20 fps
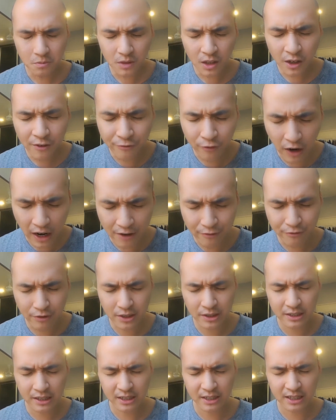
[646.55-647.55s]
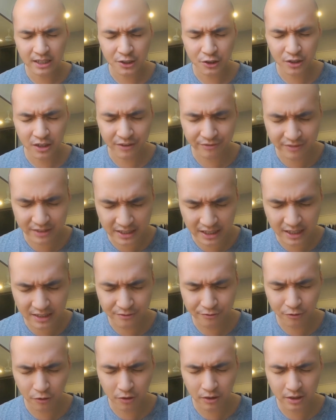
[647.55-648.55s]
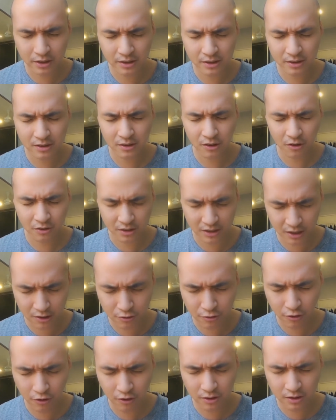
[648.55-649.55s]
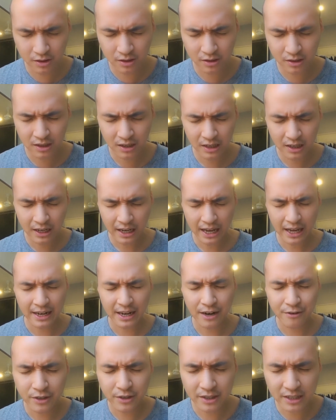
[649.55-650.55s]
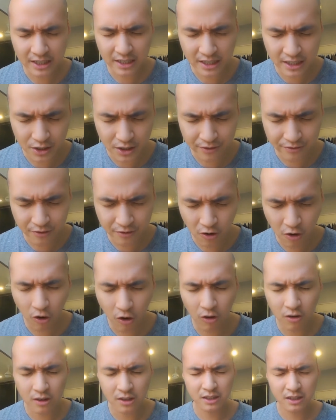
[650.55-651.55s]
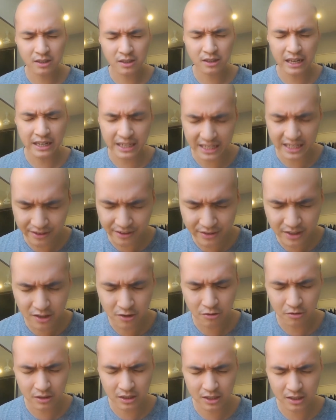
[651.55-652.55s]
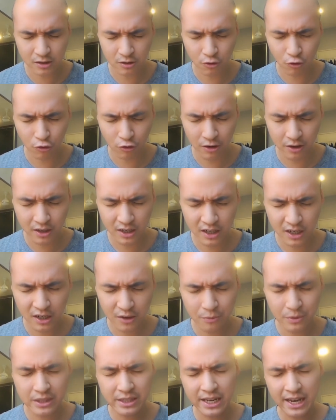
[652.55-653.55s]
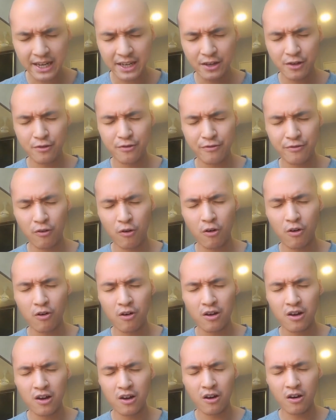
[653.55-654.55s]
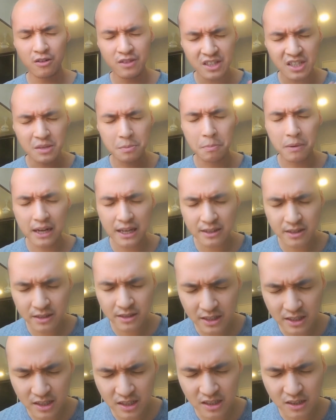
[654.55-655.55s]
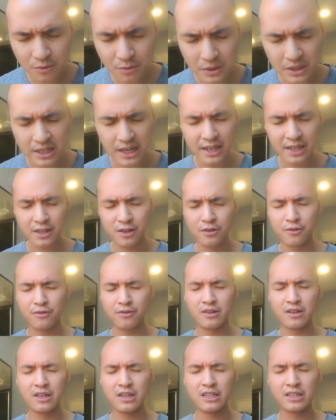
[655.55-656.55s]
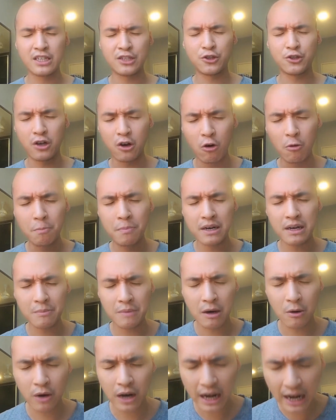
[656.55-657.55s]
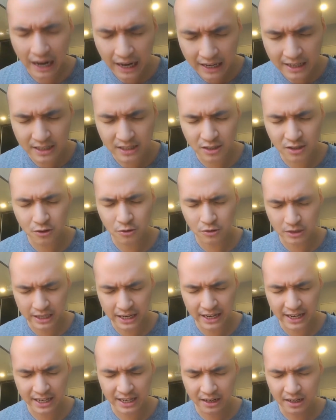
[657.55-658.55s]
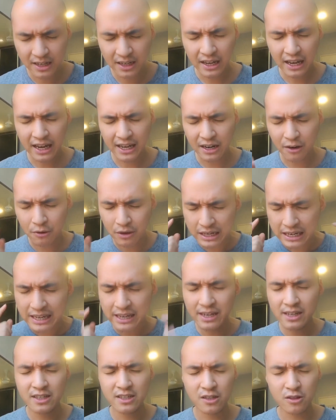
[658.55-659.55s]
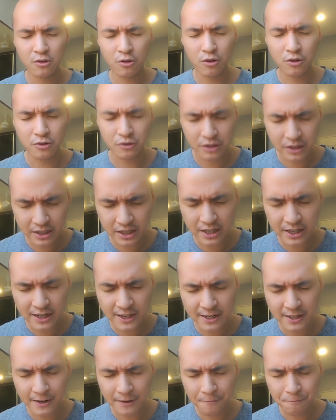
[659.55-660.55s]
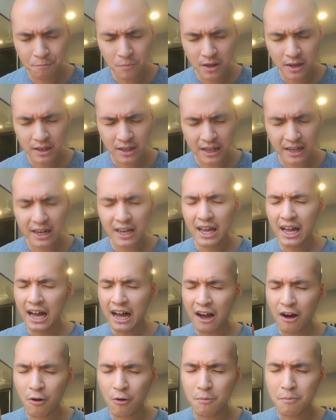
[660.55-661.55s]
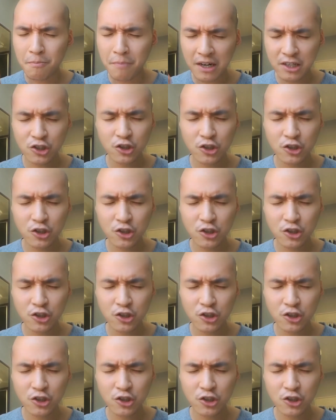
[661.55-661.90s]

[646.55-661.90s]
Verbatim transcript: for everything that you have done for us on the cross and everything that you have called us and given to us, Lord. We thank you for all these blessings. We thank you that you have opened up our eyes today and, and our ears, Lord, to hear uh, how much